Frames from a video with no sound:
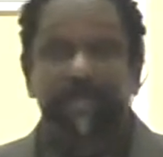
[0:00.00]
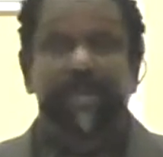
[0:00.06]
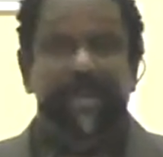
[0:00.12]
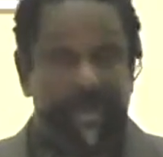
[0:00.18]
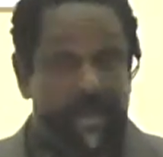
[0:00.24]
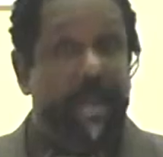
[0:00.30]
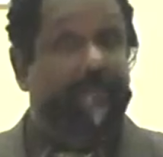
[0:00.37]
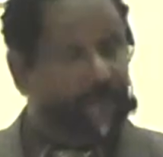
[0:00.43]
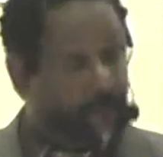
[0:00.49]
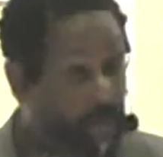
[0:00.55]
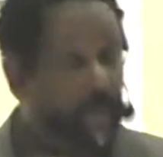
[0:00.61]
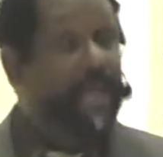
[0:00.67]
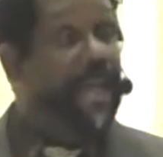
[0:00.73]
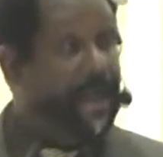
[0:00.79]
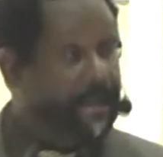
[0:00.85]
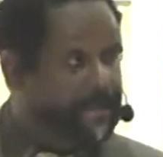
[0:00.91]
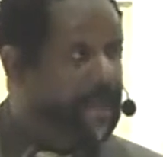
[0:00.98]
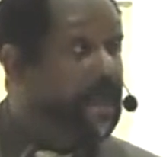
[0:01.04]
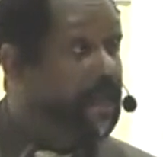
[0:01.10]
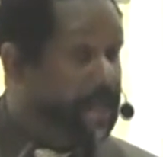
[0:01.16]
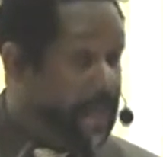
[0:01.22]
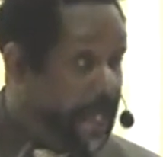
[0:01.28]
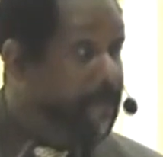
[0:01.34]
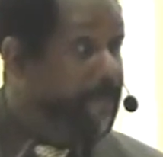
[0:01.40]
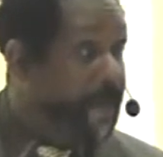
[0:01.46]
from the stuff that we have
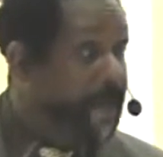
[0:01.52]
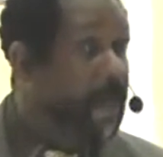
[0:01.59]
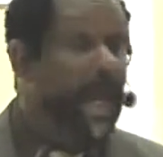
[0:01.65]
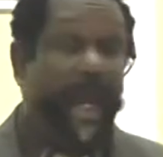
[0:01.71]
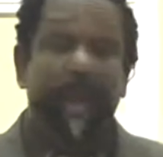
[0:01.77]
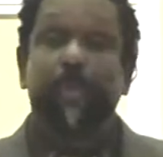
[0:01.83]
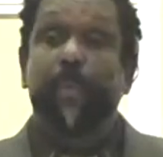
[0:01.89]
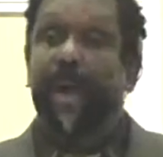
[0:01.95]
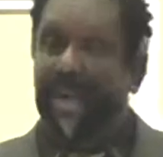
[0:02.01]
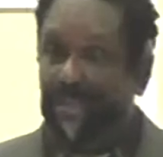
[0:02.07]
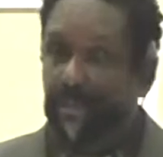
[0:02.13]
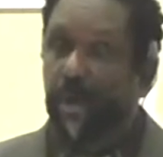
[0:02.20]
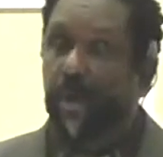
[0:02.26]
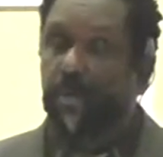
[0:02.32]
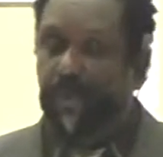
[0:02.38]
done, amen, and watched